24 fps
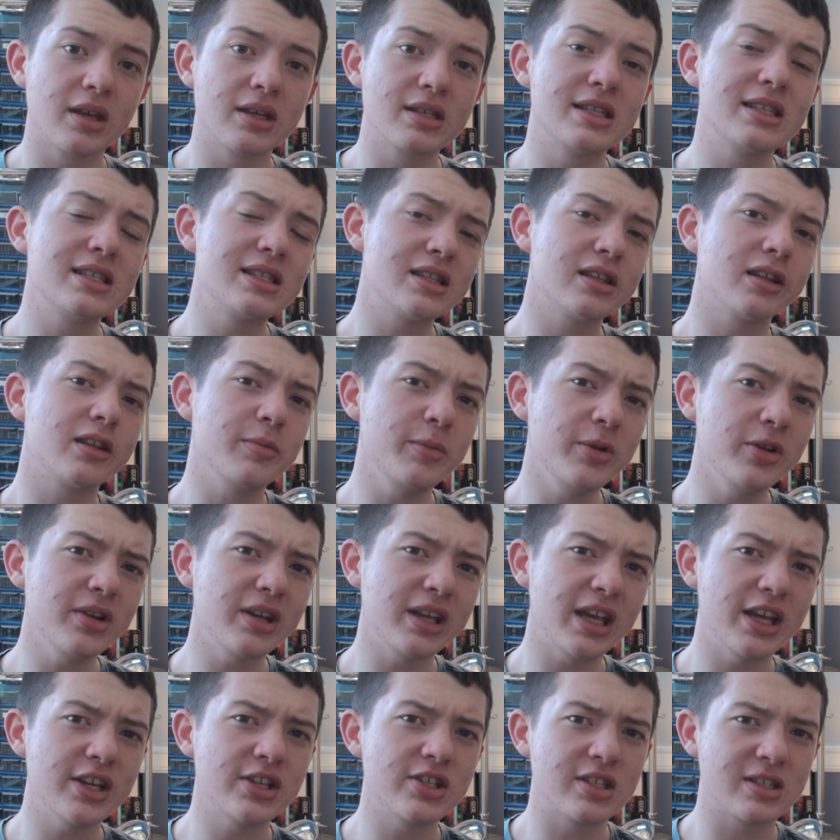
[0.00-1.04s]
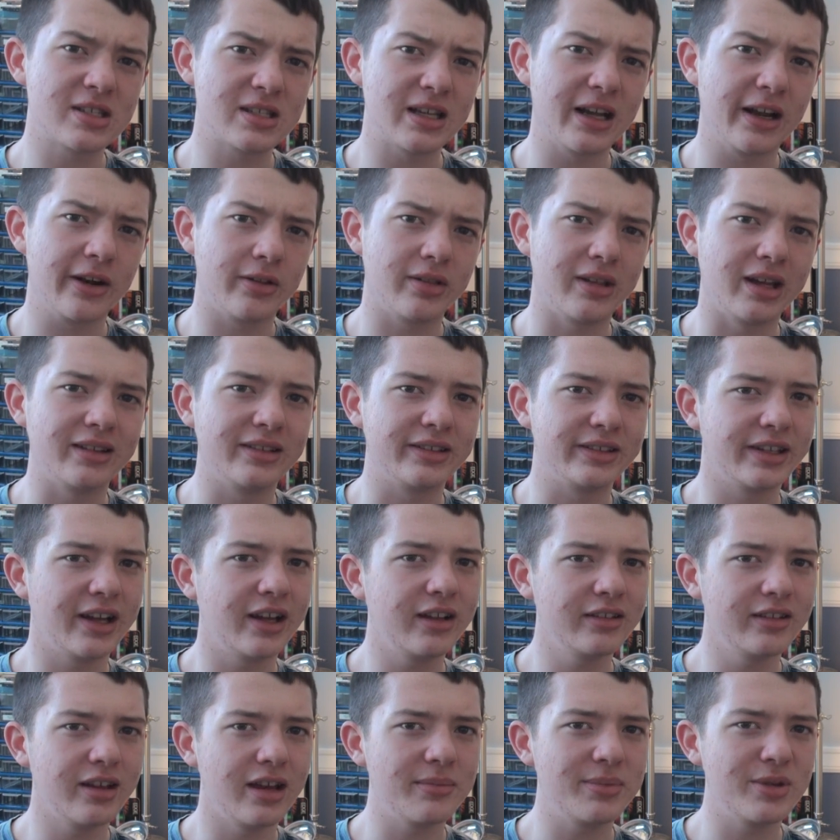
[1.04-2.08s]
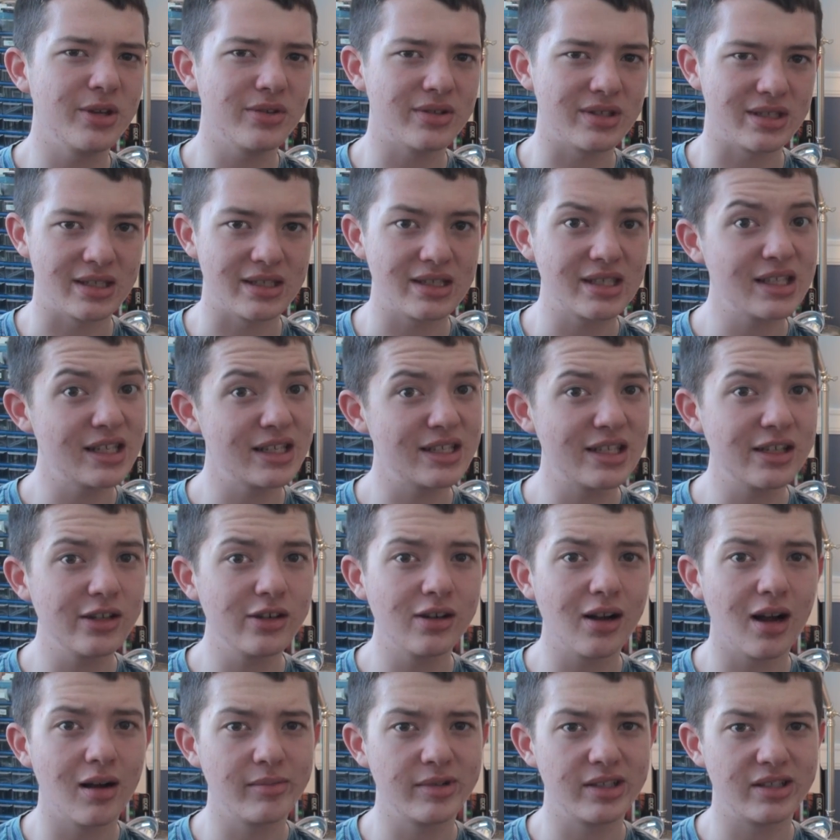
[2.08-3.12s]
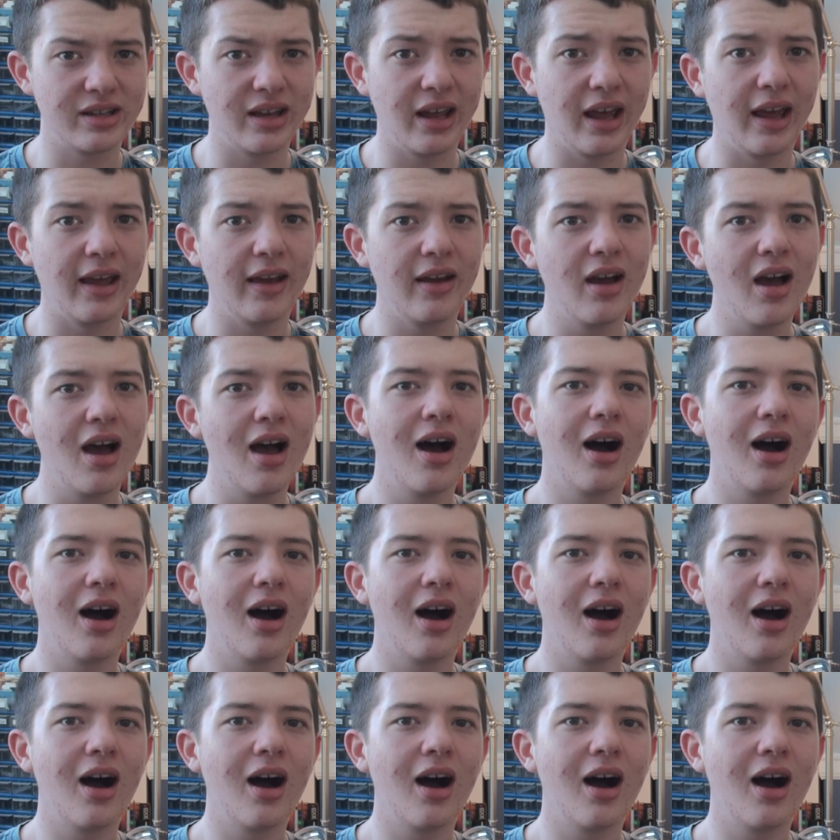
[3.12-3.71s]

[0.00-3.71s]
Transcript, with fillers: Since the communication standard that the Teletype uses is still common today,